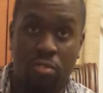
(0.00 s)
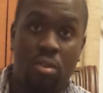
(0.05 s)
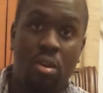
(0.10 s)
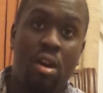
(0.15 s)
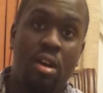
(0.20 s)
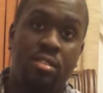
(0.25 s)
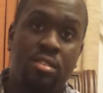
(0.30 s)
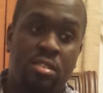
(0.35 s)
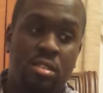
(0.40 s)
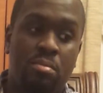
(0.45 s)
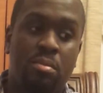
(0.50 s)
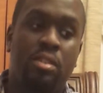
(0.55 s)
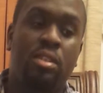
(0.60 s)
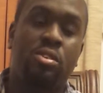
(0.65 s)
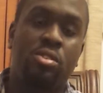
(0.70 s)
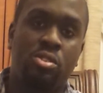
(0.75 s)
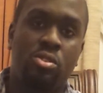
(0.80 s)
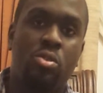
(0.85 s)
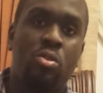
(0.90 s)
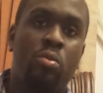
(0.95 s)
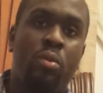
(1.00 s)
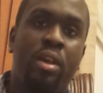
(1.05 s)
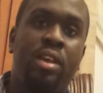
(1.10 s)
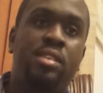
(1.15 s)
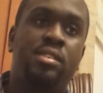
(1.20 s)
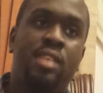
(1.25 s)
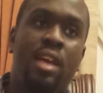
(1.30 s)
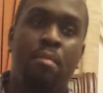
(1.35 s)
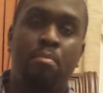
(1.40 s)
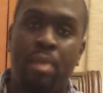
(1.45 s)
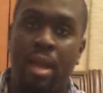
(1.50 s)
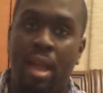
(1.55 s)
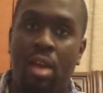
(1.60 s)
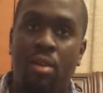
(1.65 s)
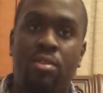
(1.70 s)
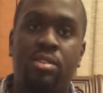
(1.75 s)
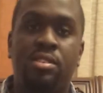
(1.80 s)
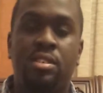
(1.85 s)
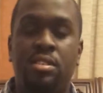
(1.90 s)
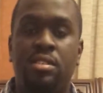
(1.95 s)
for autism, but there are still ways that
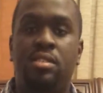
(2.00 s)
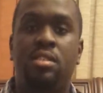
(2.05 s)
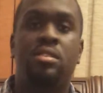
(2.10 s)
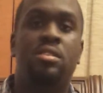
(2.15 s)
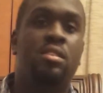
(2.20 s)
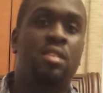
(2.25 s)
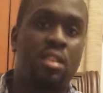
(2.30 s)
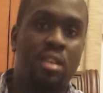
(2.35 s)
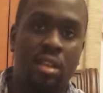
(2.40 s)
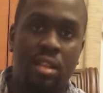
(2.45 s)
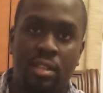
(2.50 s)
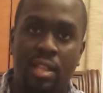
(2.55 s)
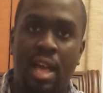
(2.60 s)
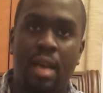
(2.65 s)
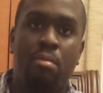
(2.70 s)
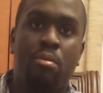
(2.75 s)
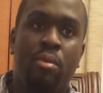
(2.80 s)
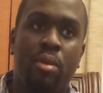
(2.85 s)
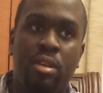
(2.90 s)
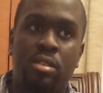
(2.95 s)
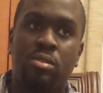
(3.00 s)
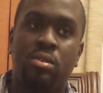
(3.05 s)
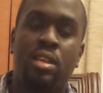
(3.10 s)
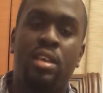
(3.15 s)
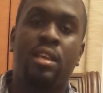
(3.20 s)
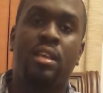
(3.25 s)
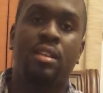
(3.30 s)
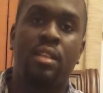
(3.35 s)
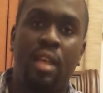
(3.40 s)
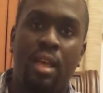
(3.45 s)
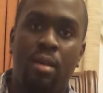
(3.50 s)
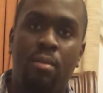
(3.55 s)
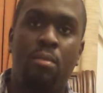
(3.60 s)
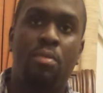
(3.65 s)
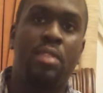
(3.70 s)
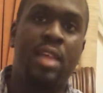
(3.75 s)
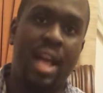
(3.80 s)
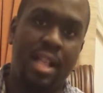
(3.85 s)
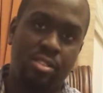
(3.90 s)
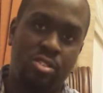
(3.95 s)
parents and teachers can collaborate so they can
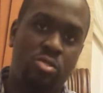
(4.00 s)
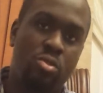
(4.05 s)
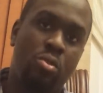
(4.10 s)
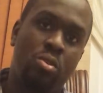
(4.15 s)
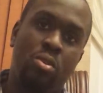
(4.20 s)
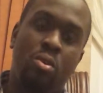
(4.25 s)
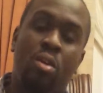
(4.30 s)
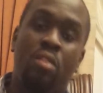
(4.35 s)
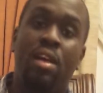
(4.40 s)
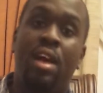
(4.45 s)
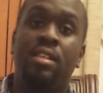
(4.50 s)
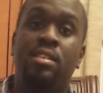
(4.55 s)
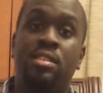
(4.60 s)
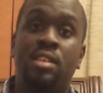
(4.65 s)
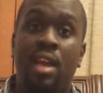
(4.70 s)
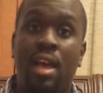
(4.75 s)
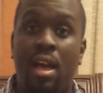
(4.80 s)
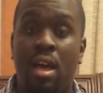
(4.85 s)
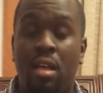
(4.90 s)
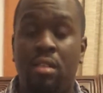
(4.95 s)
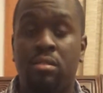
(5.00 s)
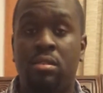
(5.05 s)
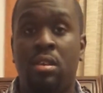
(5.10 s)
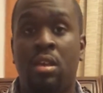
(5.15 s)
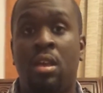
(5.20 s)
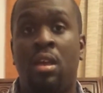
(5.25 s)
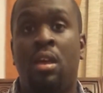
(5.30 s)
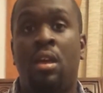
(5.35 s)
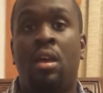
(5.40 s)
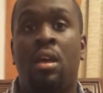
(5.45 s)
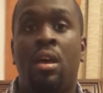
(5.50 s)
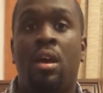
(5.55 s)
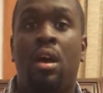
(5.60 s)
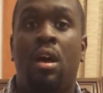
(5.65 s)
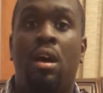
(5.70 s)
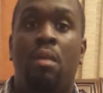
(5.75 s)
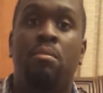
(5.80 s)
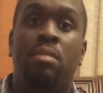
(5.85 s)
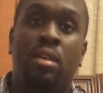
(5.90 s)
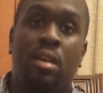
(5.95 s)
help that student or that child
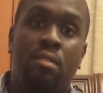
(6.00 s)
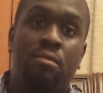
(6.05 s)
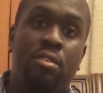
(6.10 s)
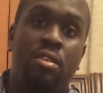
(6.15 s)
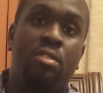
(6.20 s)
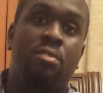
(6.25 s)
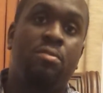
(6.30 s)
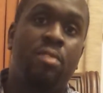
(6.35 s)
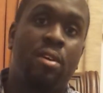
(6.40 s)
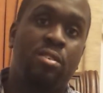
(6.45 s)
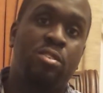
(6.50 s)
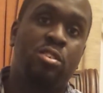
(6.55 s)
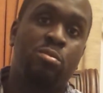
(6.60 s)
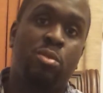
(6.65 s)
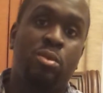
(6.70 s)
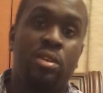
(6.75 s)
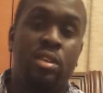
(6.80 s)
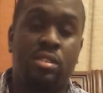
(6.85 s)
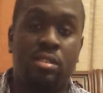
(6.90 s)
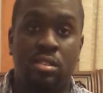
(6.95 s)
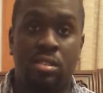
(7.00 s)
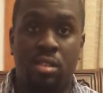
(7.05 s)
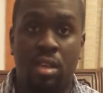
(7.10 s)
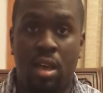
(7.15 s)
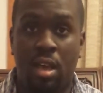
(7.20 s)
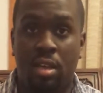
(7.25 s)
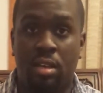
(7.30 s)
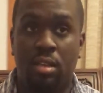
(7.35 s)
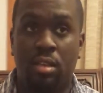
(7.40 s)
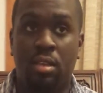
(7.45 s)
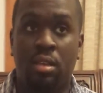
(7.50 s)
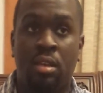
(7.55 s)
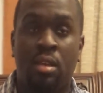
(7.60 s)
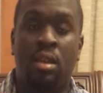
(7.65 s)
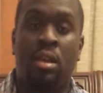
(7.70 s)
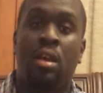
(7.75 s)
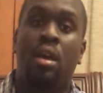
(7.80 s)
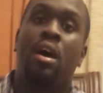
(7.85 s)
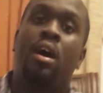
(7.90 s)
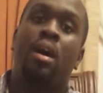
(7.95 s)
become very functional in society.
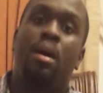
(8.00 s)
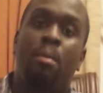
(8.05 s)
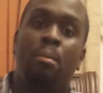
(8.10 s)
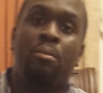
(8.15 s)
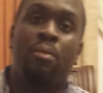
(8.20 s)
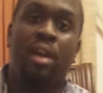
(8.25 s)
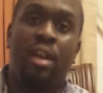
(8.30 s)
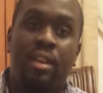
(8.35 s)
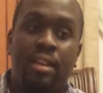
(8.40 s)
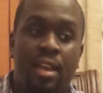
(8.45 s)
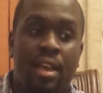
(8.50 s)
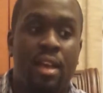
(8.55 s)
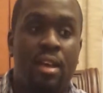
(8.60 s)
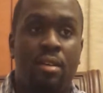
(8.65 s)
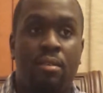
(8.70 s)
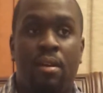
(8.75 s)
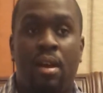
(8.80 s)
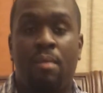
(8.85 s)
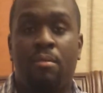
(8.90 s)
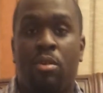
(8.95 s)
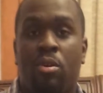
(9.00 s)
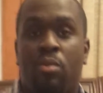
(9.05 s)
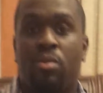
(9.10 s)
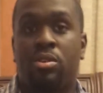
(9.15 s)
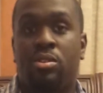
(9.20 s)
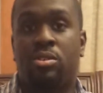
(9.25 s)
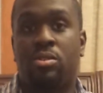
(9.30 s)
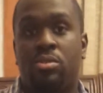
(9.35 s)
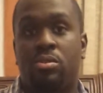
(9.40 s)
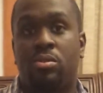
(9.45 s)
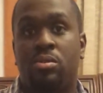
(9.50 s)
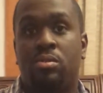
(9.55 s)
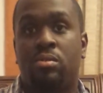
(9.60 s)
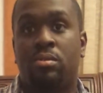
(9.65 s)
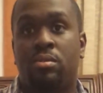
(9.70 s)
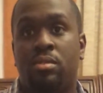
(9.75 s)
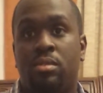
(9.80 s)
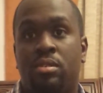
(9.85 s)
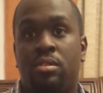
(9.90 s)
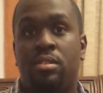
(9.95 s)
Right now, I'm going to
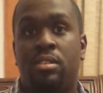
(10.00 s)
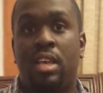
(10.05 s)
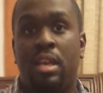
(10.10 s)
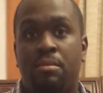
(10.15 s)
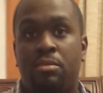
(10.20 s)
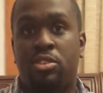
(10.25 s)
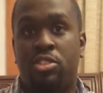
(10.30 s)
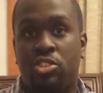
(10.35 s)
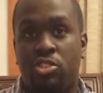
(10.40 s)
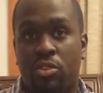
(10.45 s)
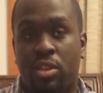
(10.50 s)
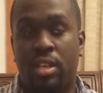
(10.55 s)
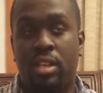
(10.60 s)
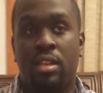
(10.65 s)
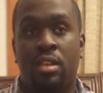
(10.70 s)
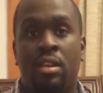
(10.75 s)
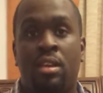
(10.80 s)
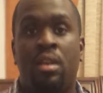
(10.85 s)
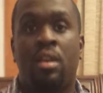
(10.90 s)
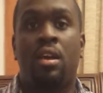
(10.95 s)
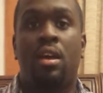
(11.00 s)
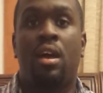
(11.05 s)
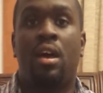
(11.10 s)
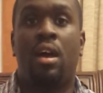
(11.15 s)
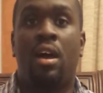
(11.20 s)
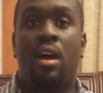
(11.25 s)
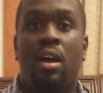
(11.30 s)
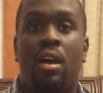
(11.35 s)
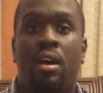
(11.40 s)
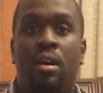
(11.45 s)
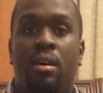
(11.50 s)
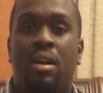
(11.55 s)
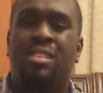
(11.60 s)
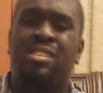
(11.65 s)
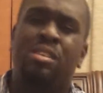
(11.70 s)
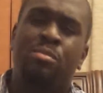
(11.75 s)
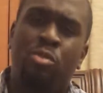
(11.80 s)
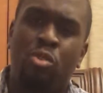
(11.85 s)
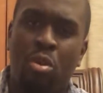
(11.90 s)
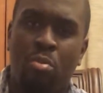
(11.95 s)
demonstrate a
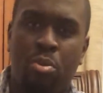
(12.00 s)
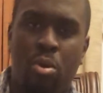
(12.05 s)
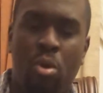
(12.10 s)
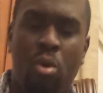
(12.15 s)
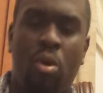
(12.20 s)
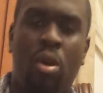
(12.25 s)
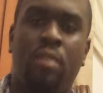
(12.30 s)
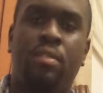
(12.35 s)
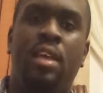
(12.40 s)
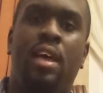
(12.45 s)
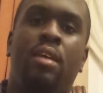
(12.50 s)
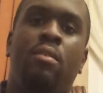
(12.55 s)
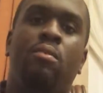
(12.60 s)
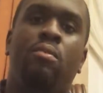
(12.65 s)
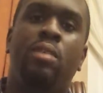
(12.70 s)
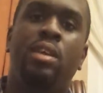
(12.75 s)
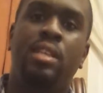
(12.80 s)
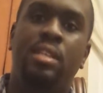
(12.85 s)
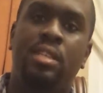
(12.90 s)
typical program that we